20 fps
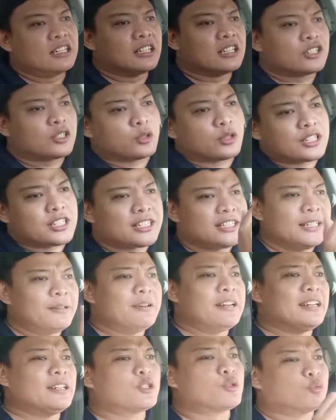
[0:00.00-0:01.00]
So the
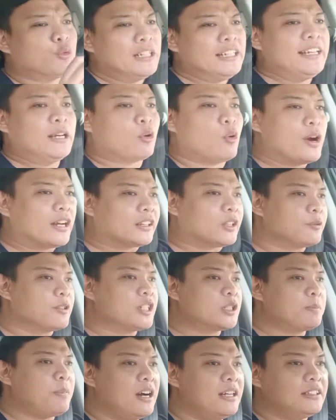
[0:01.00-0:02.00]
steering is really quick to
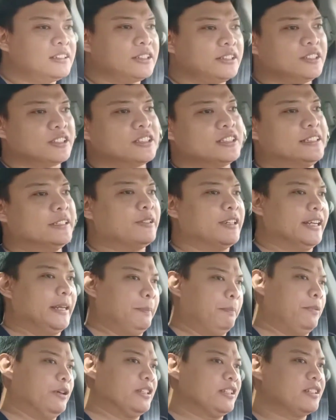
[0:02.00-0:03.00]
respond to your steering
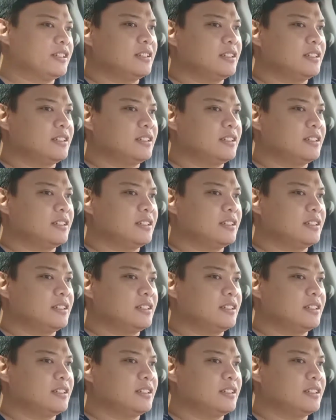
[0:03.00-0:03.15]
inputs.